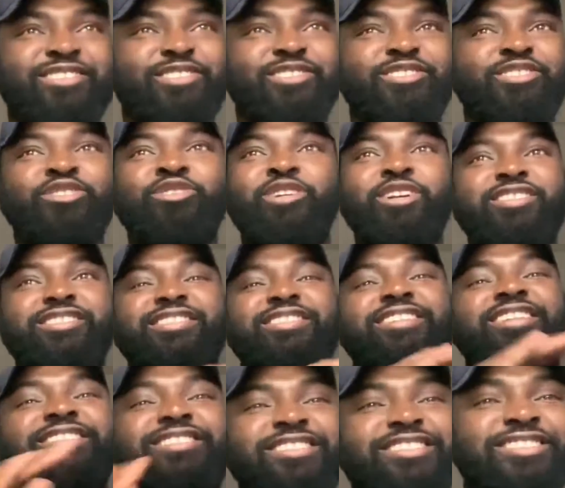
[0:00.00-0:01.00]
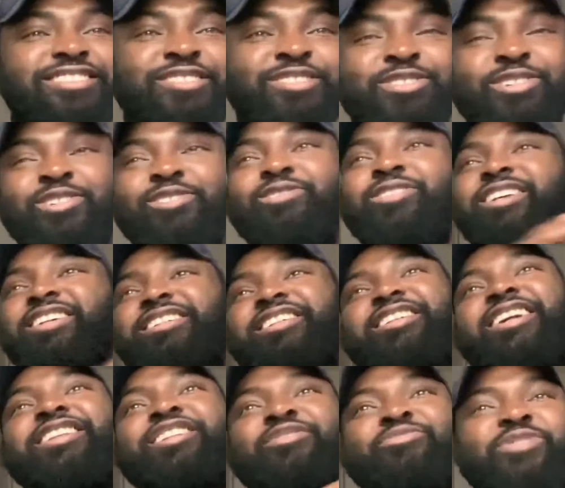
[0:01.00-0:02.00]
you're not sending, you're not looking at
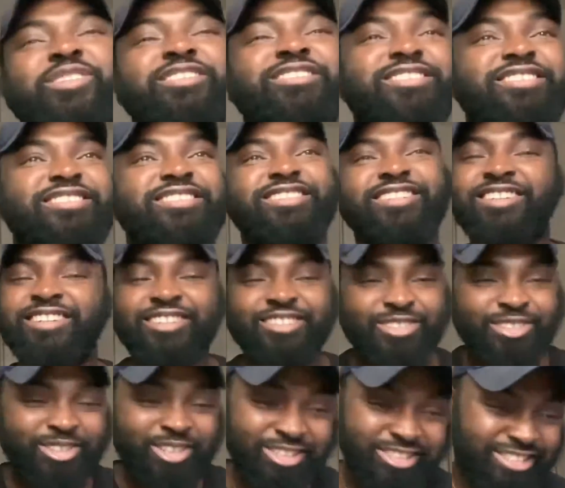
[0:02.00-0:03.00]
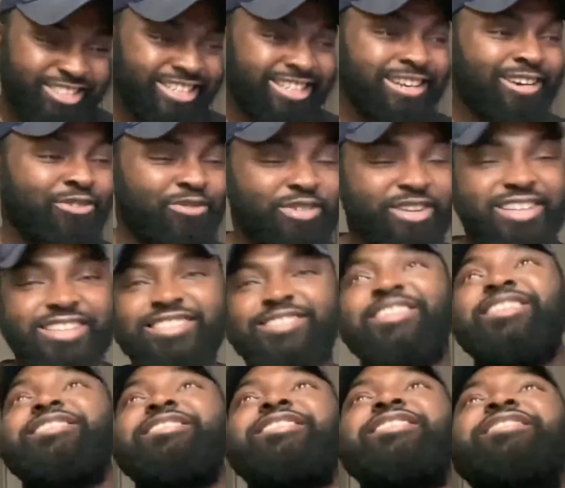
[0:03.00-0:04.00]
anybody, you're just doing your thing,
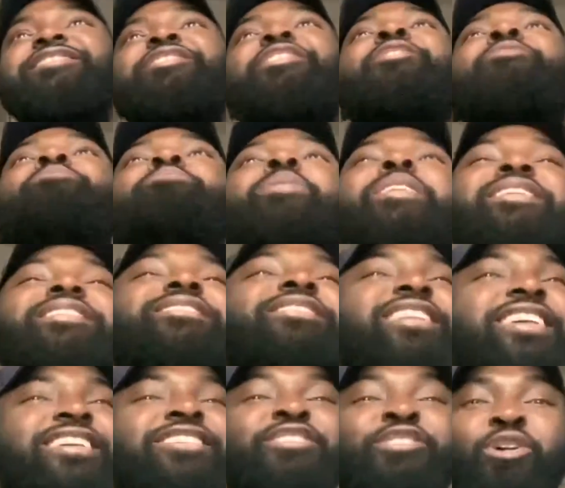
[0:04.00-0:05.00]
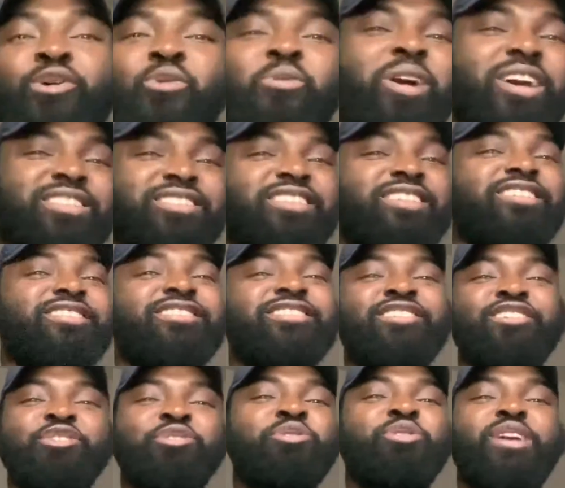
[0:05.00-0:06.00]
especially it's your big day, it's your wedding,
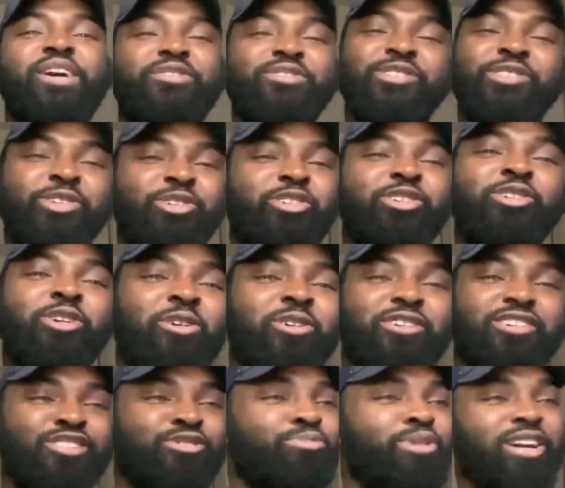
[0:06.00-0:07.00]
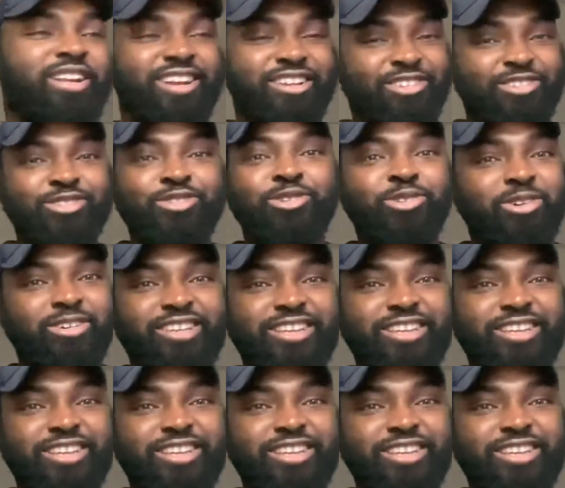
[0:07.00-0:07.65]
you have secured your husband, you